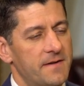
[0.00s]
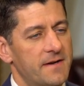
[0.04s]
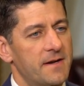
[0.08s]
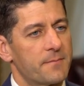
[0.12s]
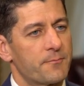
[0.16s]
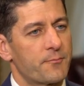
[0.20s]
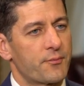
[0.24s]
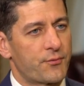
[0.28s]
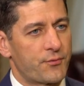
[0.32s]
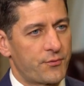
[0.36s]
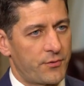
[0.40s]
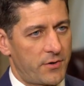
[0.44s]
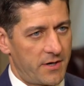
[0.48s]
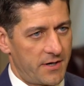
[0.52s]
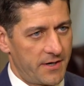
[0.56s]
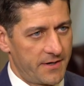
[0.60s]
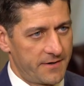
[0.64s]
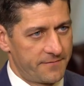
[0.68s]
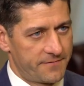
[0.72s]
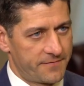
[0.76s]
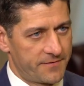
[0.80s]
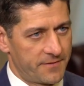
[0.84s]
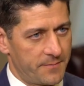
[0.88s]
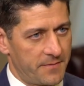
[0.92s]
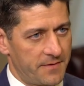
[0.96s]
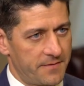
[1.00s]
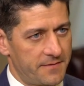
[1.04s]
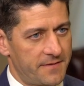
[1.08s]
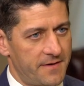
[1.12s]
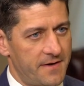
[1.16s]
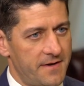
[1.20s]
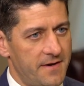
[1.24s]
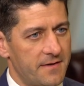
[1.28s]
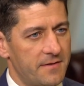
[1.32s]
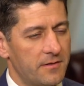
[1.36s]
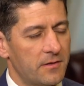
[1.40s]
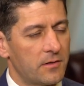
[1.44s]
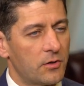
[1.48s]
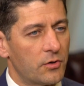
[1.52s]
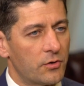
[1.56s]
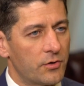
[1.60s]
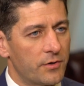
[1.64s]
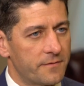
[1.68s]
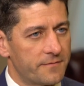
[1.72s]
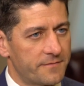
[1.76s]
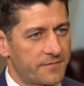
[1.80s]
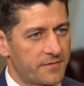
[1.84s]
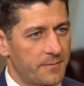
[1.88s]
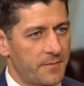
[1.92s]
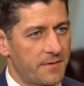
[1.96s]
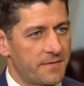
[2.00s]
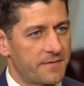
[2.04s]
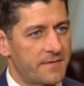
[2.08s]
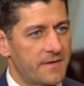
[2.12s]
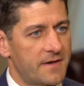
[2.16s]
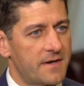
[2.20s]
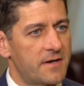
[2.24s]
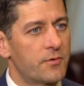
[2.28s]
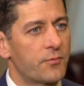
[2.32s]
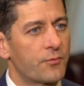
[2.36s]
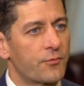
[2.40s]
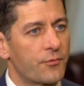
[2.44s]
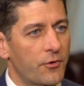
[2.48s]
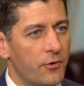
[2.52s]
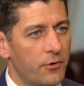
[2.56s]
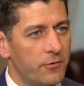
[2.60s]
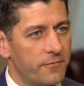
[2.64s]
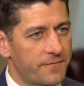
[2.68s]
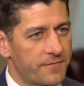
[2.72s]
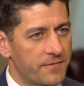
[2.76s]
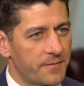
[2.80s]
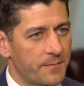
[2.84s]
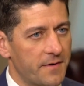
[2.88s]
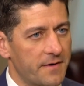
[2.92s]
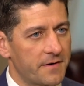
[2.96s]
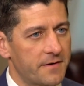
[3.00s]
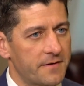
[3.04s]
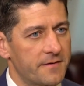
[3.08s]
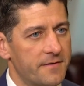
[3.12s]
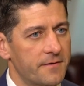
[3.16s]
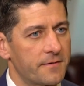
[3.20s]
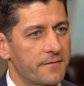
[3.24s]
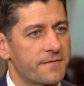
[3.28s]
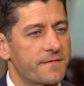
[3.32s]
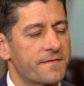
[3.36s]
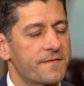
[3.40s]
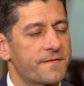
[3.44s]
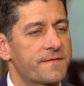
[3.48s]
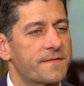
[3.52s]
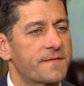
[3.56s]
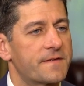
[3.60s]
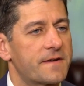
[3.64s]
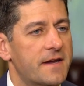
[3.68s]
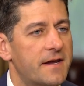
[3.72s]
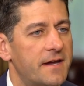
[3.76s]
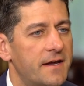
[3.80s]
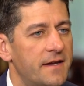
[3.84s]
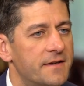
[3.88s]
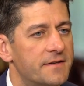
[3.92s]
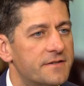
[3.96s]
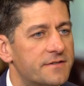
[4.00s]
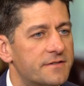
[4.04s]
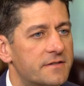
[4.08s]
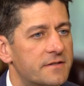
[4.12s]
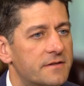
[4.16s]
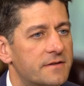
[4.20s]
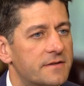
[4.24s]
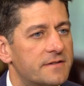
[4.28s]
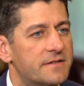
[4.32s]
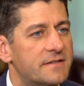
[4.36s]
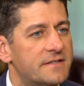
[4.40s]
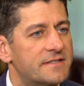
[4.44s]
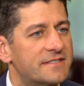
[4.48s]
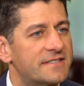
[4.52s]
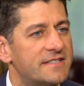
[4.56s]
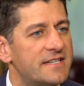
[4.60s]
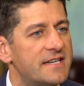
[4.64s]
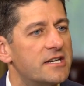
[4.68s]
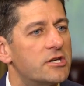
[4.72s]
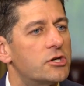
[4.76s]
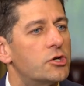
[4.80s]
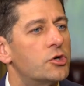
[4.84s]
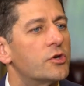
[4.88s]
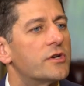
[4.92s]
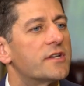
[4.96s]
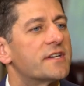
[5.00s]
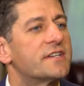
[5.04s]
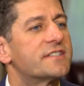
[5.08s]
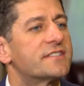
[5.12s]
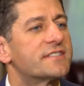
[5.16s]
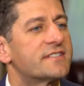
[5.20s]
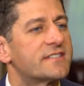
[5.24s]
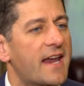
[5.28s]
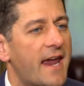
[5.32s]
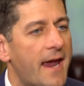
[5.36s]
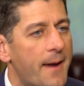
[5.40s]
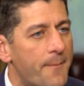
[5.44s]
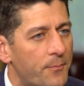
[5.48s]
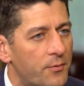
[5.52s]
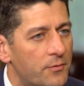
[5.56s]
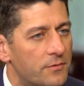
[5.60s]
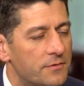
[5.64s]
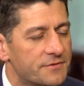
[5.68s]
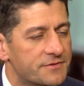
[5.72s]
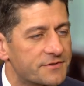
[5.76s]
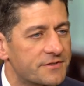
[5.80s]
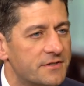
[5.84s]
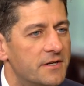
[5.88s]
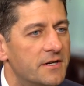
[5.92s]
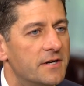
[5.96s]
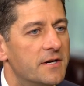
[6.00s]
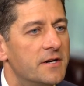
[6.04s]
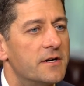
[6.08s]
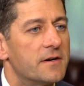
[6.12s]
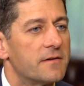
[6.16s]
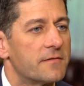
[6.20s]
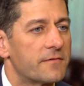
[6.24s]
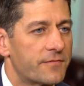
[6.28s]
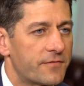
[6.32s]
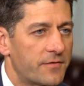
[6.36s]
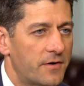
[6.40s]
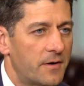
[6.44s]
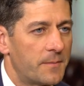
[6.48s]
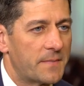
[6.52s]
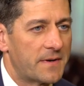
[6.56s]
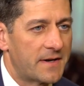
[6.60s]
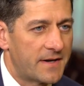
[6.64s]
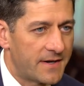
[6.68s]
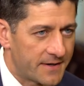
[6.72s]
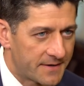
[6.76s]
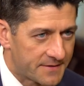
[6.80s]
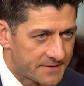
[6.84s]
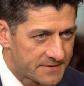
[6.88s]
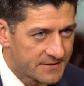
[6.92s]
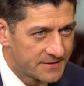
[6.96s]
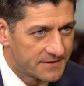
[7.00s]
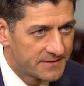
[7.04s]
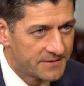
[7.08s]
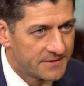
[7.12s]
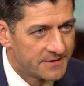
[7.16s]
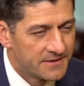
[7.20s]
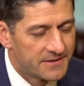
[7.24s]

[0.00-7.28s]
They get pride from it. They learn from it. They grow from it. Their kids see good examples from it.